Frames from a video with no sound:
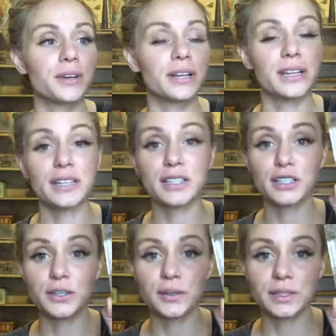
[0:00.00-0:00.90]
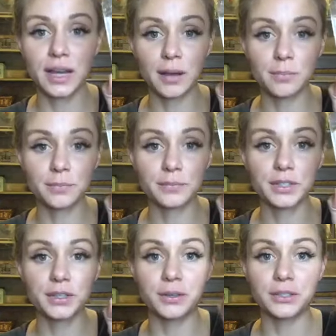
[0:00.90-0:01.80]
It is a two-step,
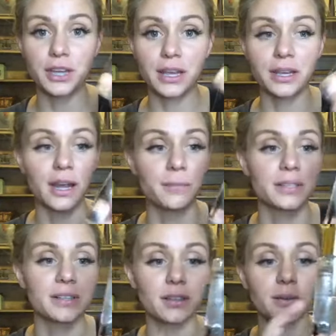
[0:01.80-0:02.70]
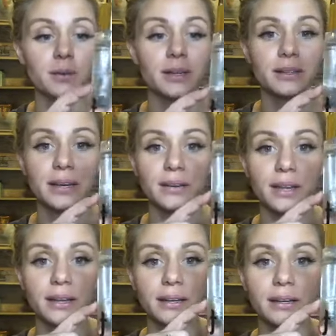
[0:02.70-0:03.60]
so you shake it up. It's got the oil down
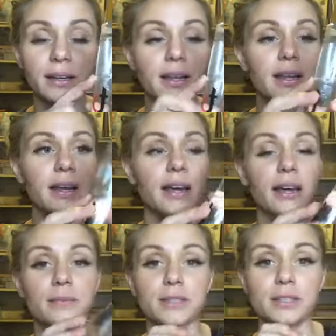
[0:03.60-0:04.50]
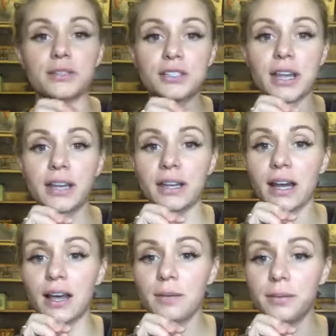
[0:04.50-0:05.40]
here. So you shake it
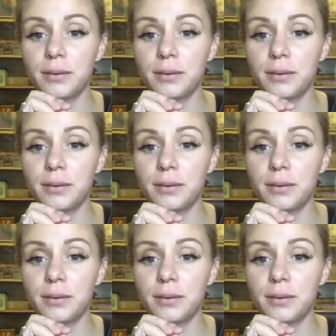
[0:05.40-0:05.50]
up.